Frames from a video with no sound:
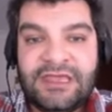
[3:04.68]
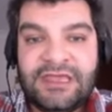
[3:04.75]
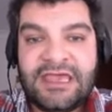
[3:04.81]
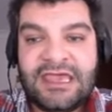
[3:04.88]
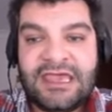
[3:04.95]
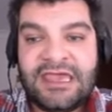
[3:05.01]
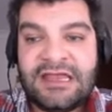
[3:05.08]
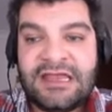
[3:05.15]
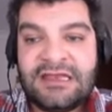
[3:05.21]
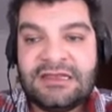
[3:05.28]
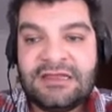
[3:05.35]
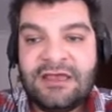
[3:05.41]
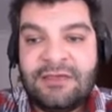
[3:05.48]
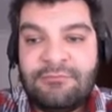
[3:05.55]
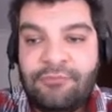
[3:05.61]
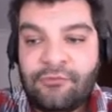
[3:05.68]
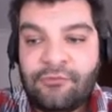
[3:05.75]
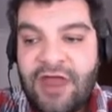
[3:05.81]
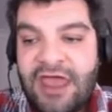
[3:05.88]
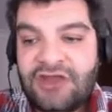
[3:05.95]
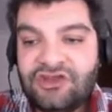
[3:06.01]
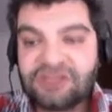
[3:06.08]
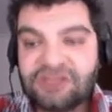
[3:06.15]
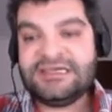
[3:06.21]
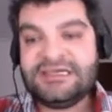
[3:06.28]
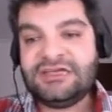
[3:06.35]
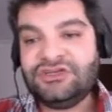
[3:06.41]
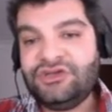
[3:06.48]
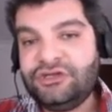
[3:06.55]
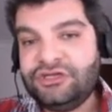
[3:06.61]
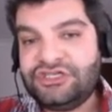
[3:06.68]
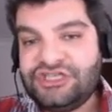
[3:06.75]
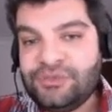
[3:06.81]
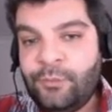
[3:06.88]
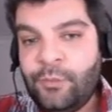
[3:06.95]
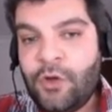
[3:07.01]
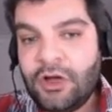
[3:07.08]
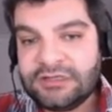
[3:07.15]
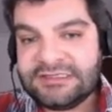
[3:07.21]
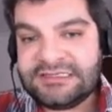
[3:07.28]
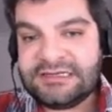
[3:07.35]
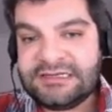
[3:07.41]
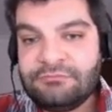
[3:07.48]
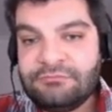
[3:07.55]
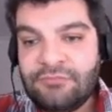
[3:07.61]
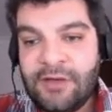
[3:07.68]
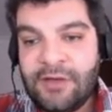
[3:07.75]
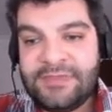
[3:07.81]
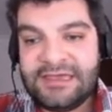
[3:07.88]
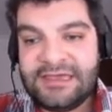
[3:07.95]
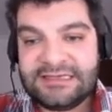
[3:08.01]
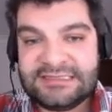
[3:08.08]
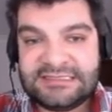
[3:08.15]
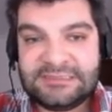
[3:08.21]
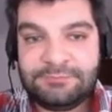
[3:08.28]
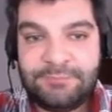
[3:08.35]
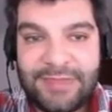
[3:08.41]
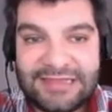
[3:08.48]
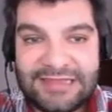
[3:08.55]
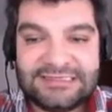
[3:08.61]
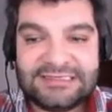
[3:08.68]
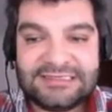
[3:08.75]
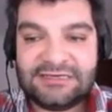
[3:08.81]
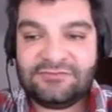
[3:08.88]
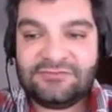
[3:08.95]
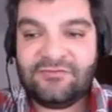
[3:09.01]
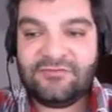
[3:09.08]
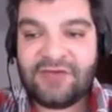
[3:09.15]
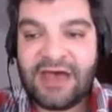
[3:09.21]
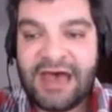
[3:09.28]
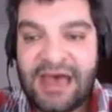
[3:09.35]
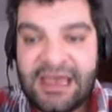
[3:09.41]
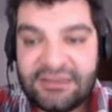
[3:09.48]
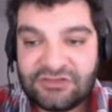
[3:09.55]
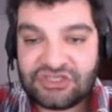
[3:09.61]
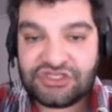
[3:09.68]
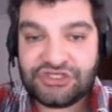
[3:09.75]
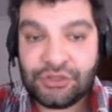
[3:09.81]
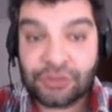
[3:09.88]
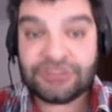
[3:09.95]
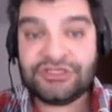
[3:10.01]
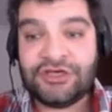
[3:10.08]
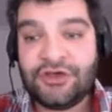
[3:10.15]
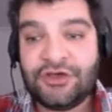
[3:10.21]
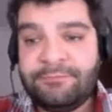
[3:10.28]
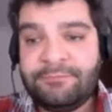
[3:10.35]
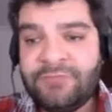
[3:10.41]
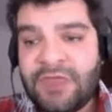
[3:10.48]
in brand new technology, whilst it might be expensive in the short term,